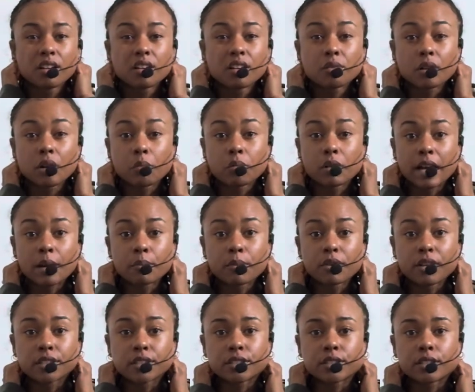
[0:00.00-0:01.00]
apply
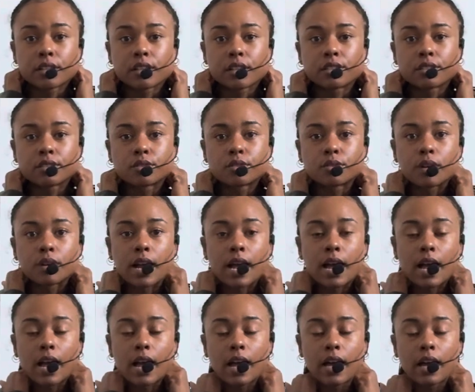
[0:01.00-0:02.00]
pressure and
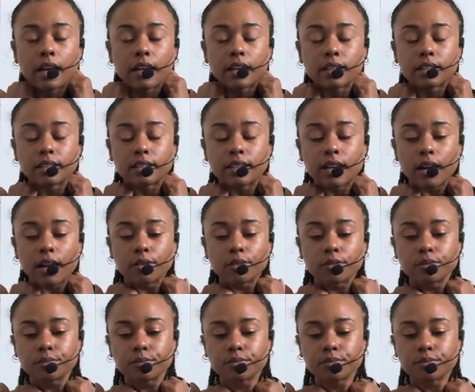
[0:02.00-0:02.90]
drag down.